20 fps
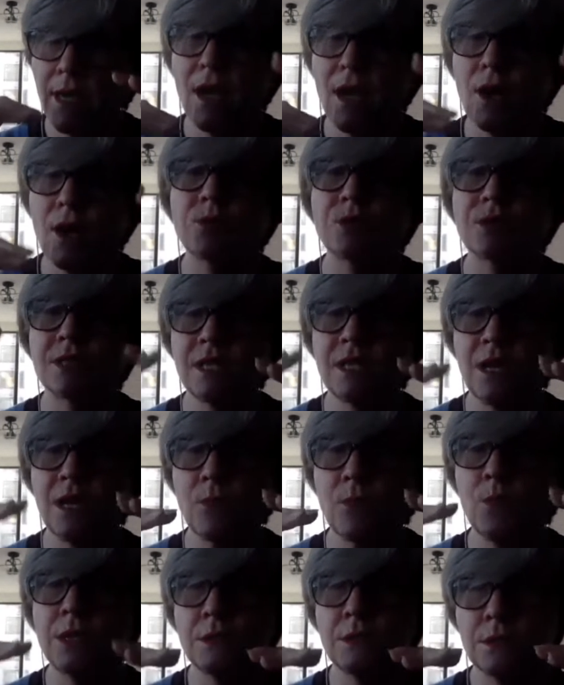helps
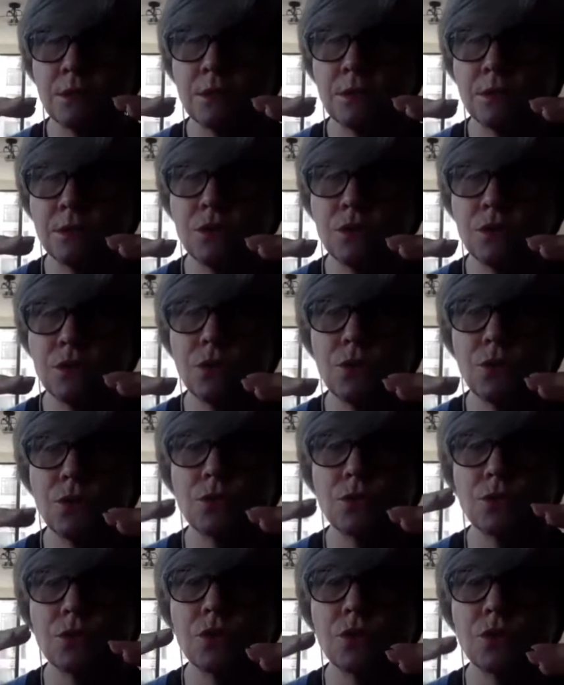someone
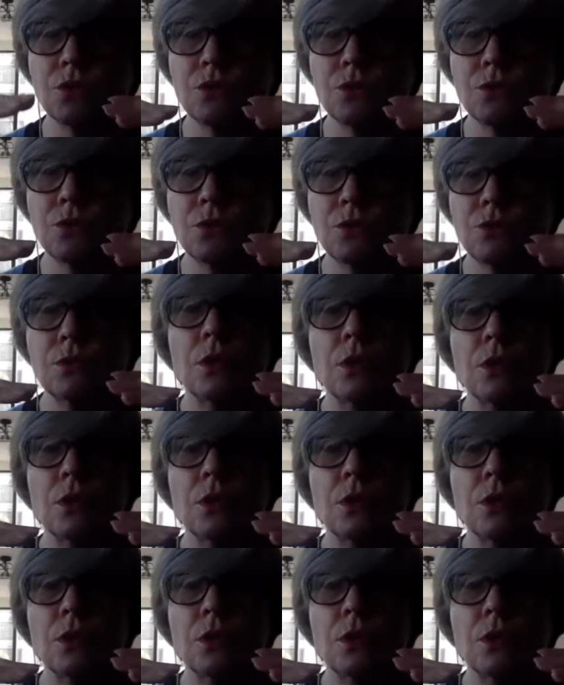to to